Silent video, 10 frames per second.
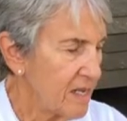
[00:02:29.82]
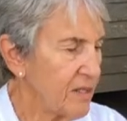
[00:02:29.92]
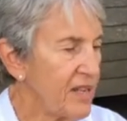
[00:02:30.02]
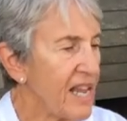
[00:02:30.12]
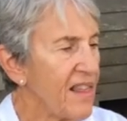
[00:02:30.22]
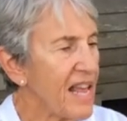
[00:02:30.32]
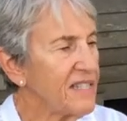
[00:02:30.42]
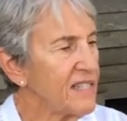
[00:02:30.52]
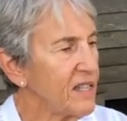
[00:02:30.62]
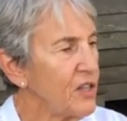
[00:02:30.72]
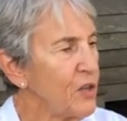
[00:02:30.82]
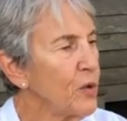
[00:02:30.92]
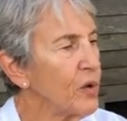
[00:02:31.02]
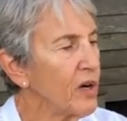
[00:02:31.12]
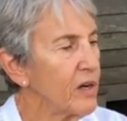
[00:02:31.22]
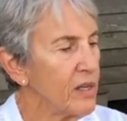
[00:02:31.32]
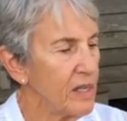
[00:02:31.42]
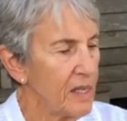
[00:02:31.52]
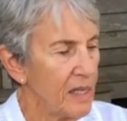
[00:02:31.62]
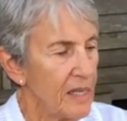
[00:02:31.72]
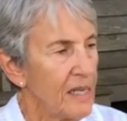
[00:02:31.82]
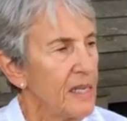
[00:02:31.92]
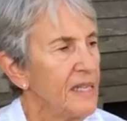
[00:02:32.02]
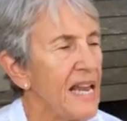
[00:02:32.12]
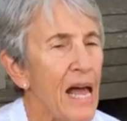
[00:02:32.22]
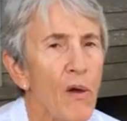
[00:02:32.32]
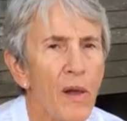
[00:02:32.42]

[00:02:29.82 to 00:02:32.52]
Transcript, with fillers: So now that's secure. Now